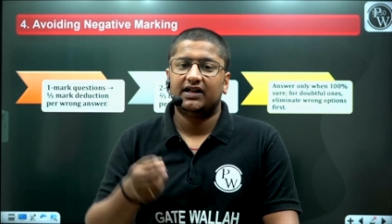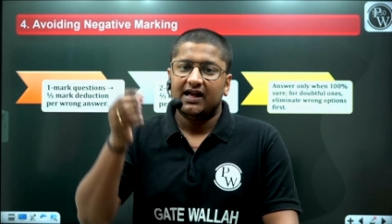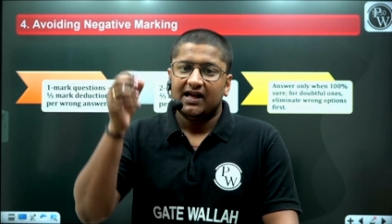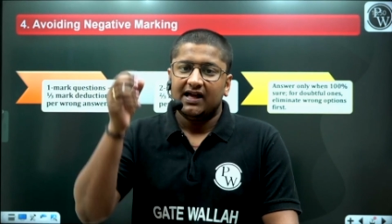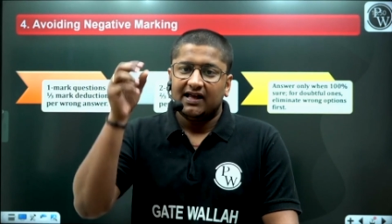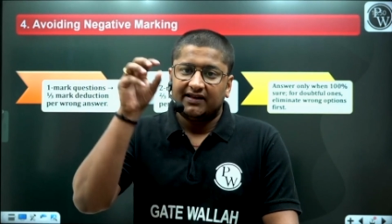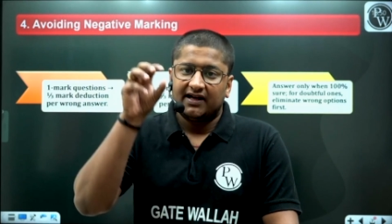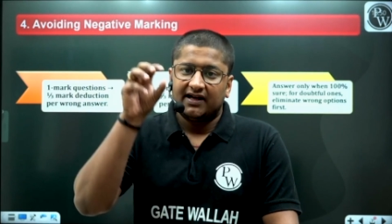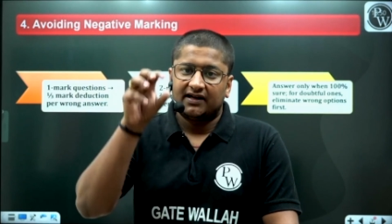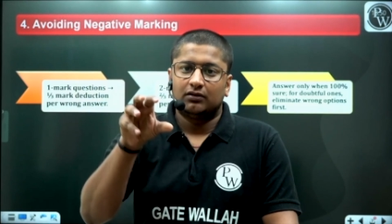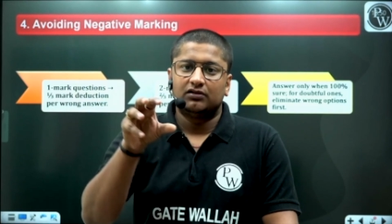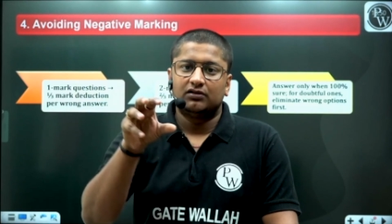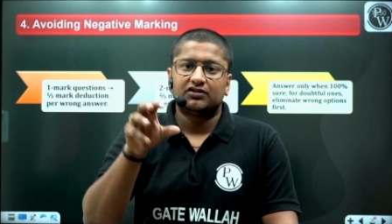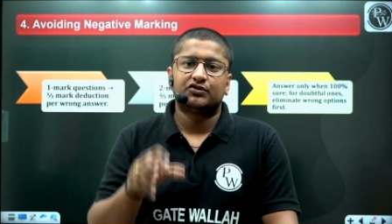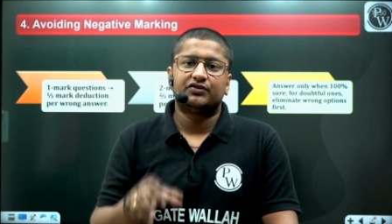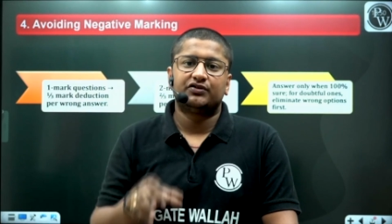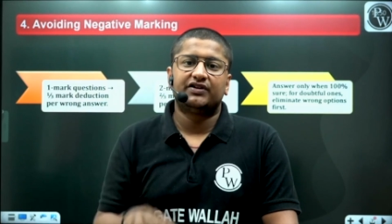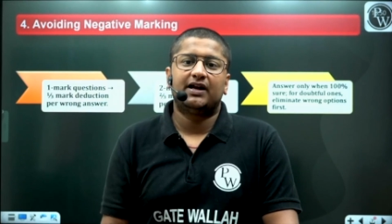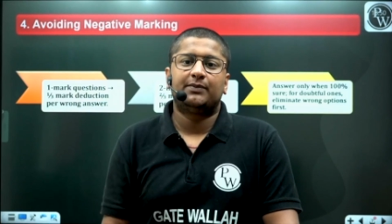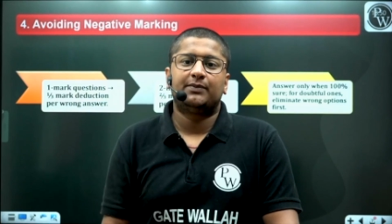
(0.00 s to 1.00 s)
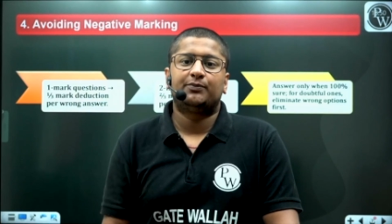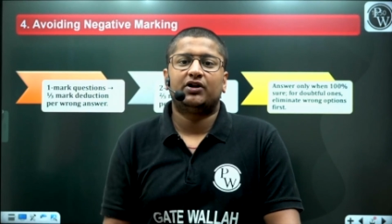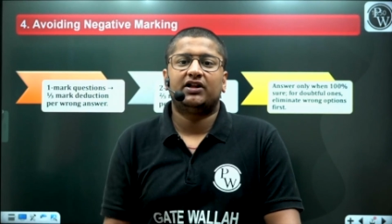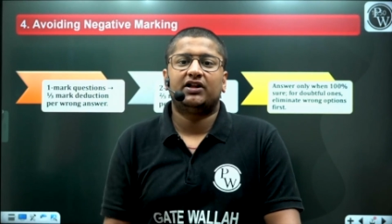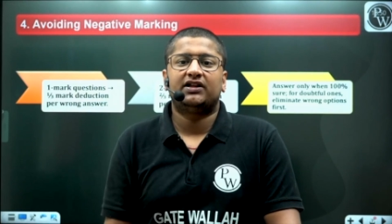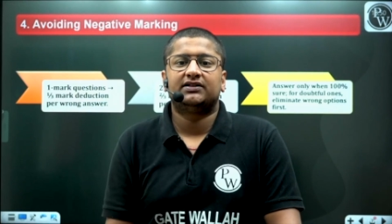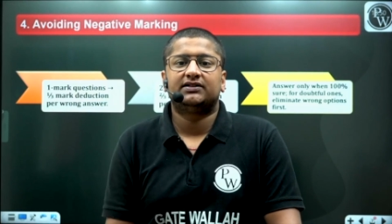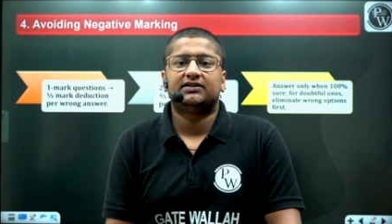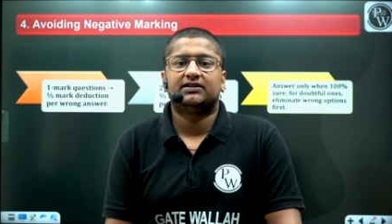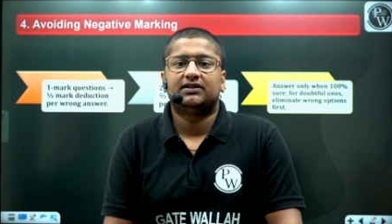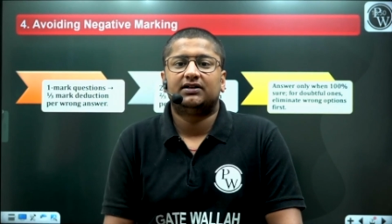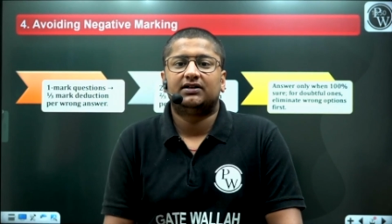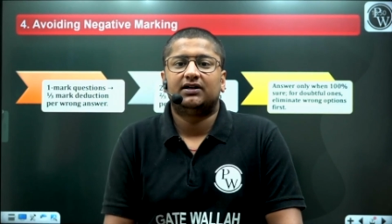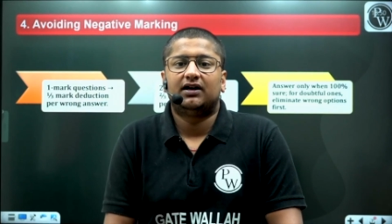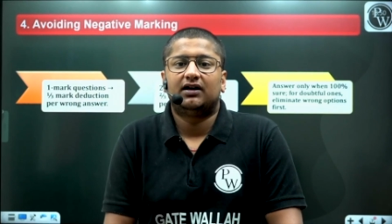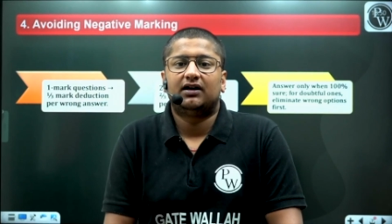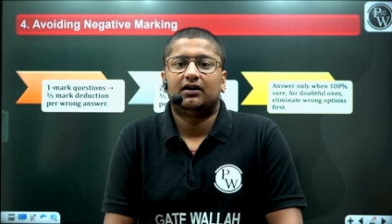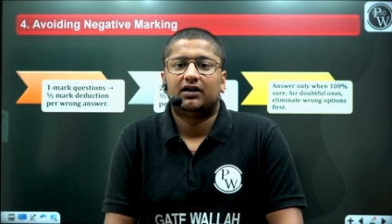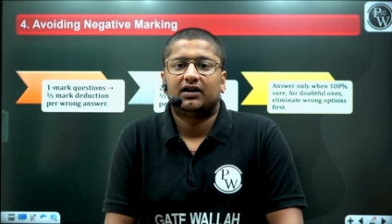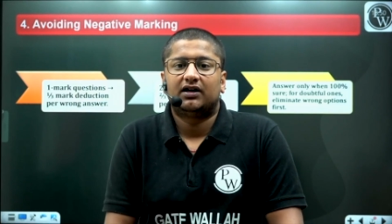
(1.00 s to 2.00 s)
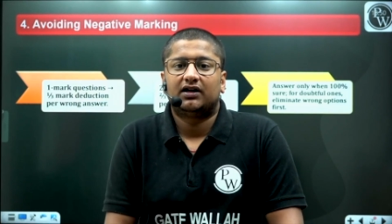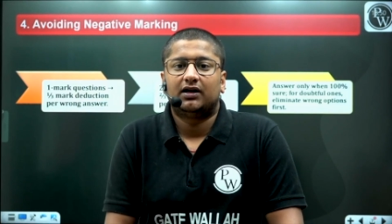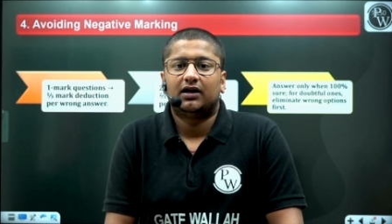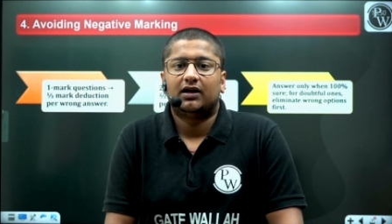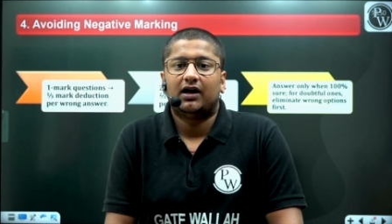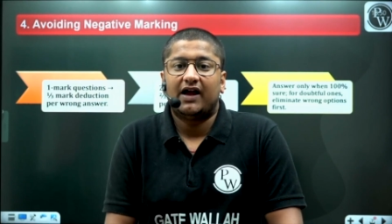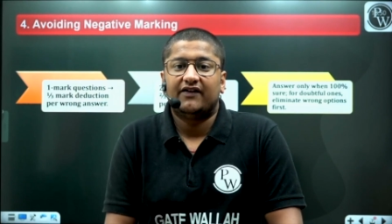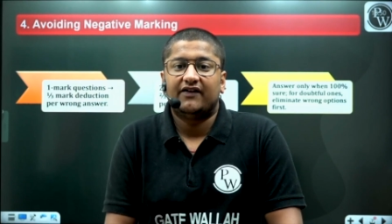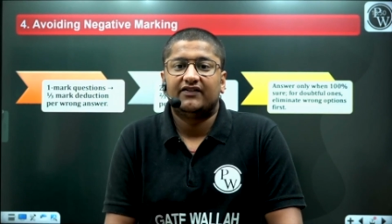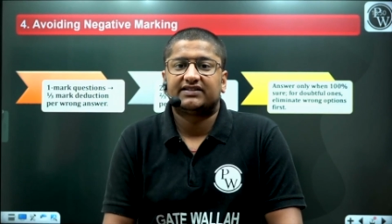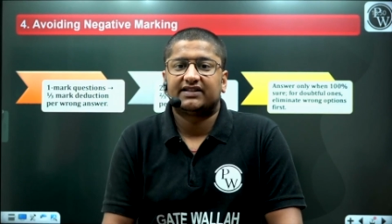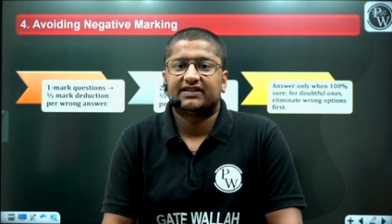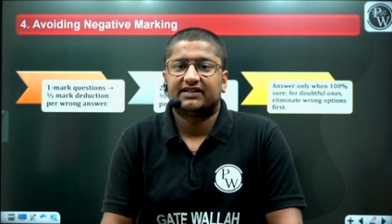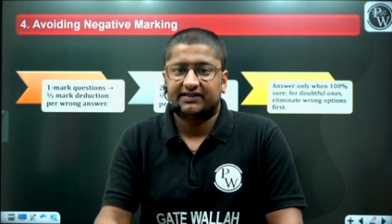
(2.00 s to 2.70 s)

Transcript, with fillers: then also they are putting the uh, uh, i will say